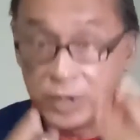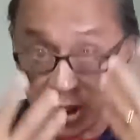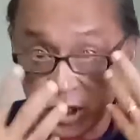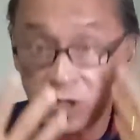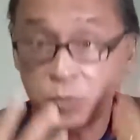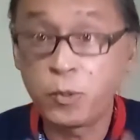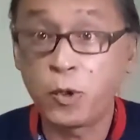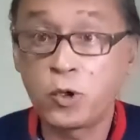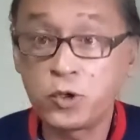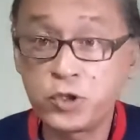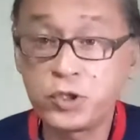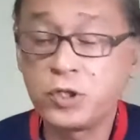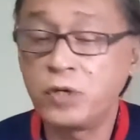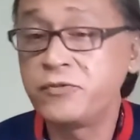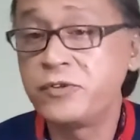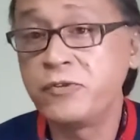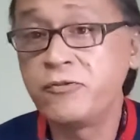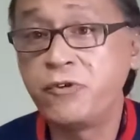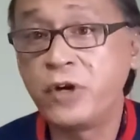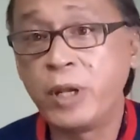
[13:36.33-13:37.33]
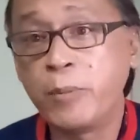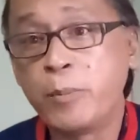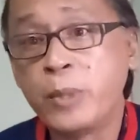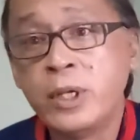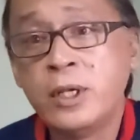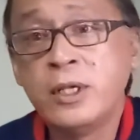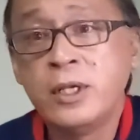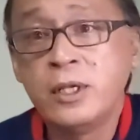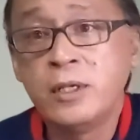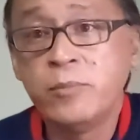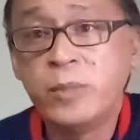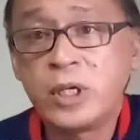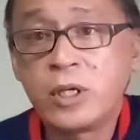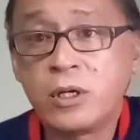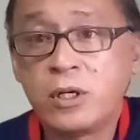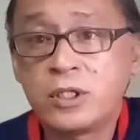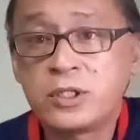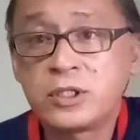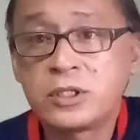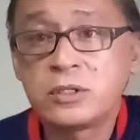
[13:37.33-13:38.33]
portion of the frame
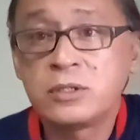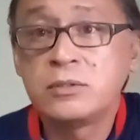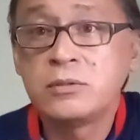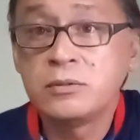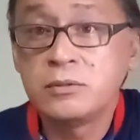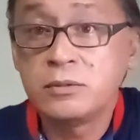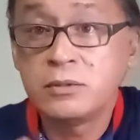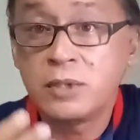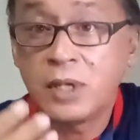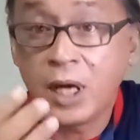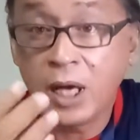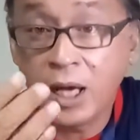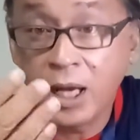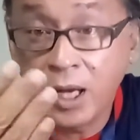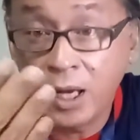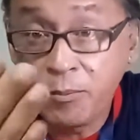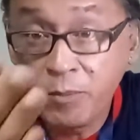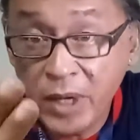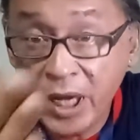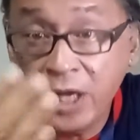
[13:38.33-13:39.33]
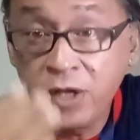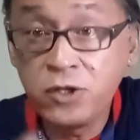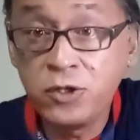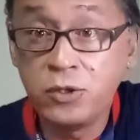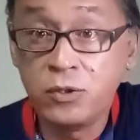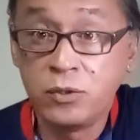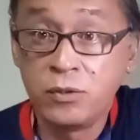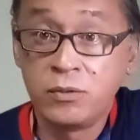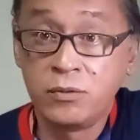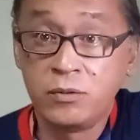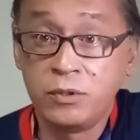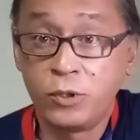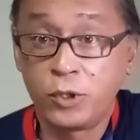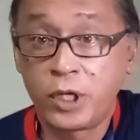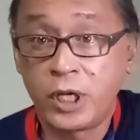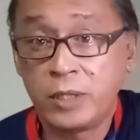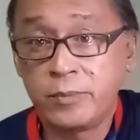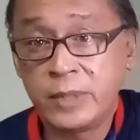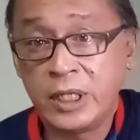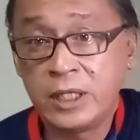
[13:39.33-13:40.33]
because I made you look
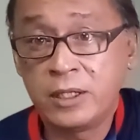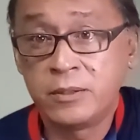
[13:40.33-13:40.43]
at me.